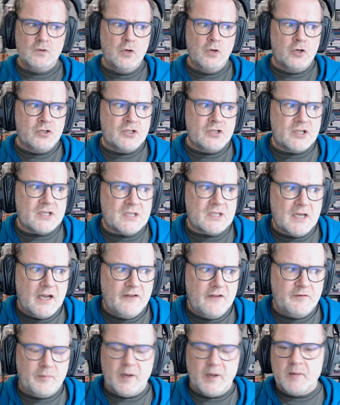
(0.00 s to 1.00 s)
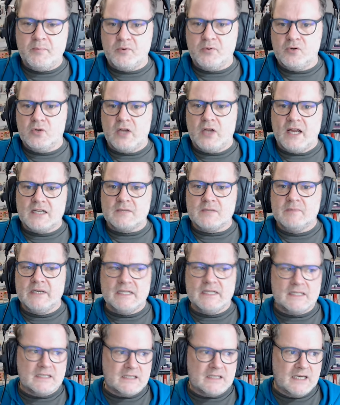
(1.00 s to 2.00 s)
underserved by broadcast
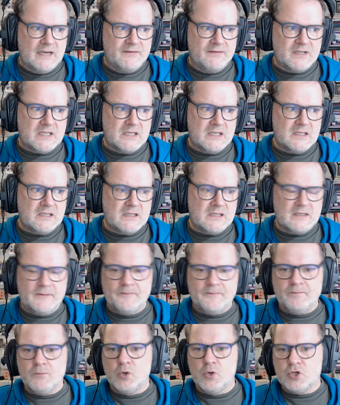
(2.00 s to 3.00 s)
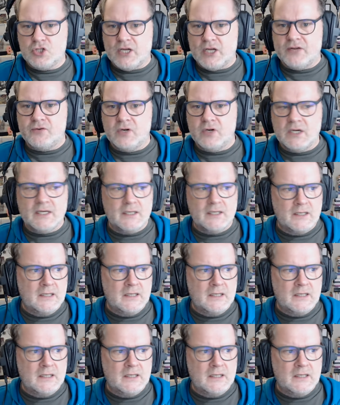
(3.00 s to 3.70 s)
media services more generally